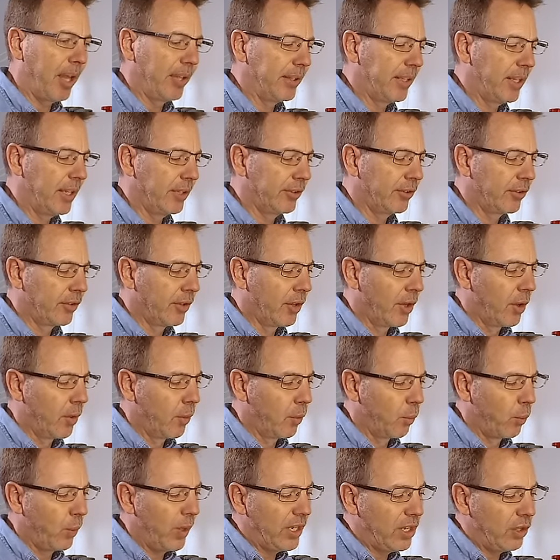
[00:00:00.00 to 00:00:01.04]
on this.
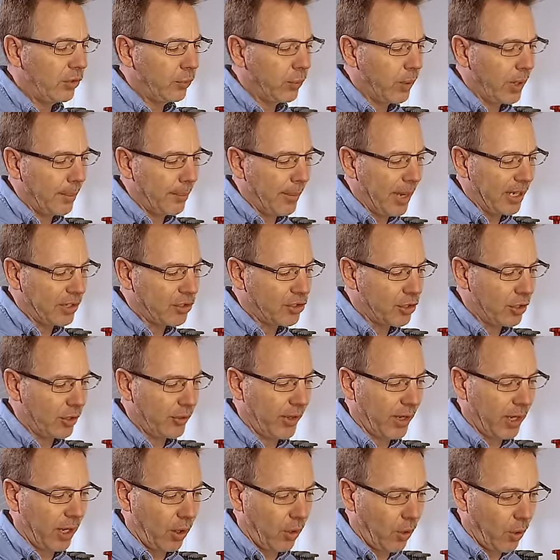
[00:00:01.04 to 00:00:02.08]
We just want to make sure
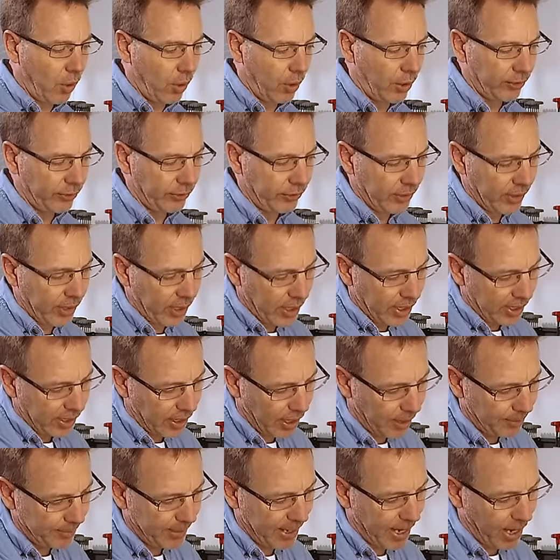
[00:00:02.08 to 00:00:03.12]
that our holes come